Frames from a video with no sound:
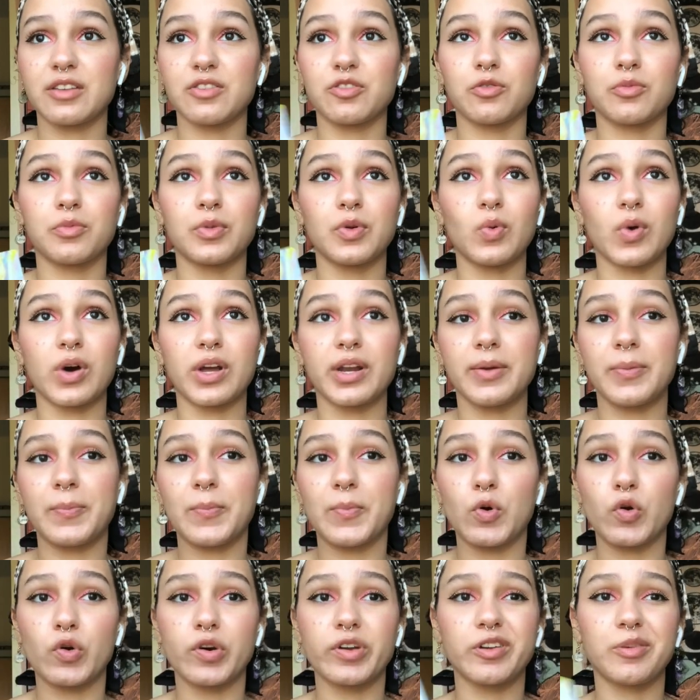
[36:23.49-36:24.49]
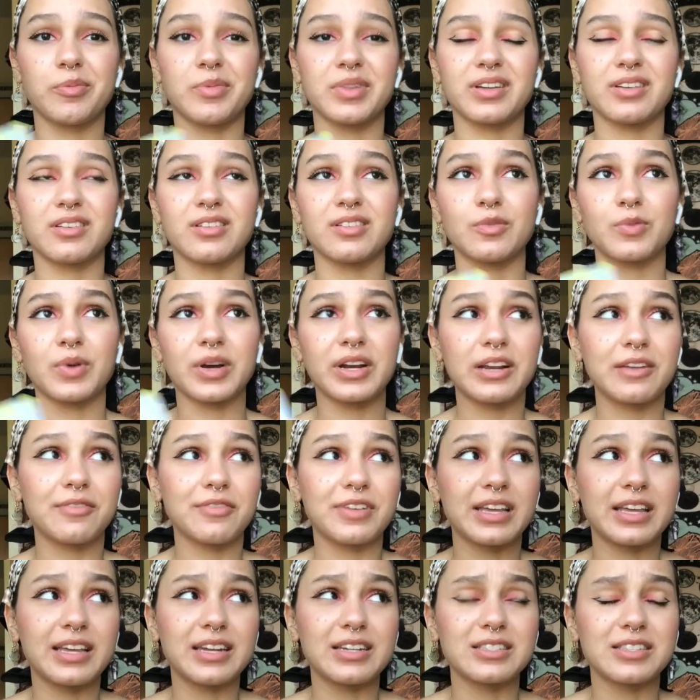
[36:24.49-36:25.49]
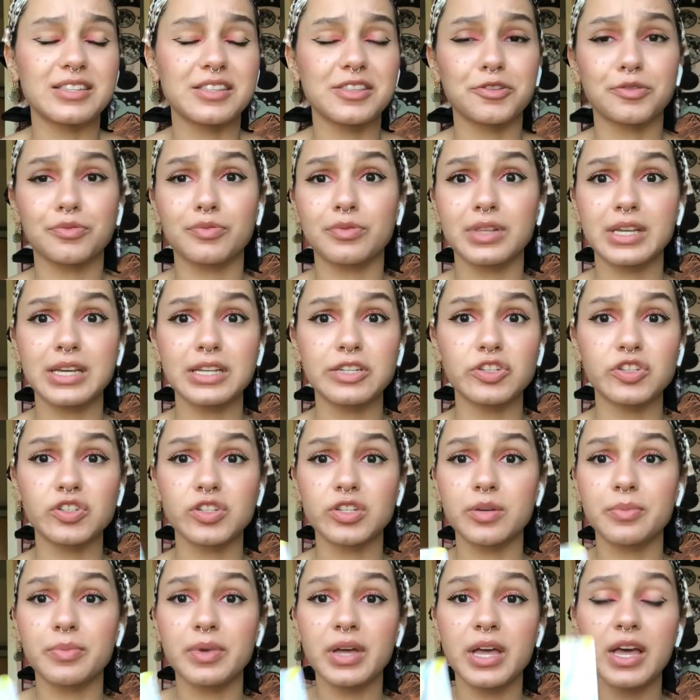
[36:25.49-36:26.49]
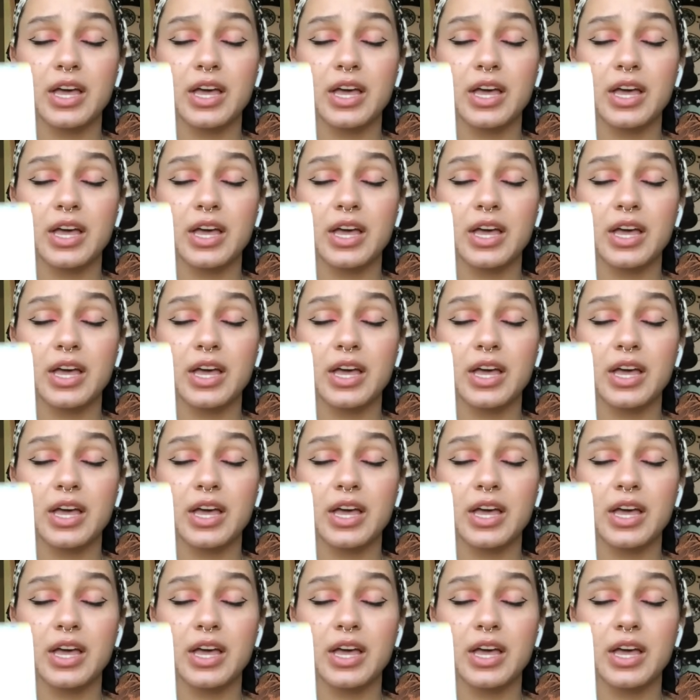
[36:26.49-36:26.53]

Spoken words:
You're gonna be wanting more. You're gonna be like, oh, why did I even get into this relationship?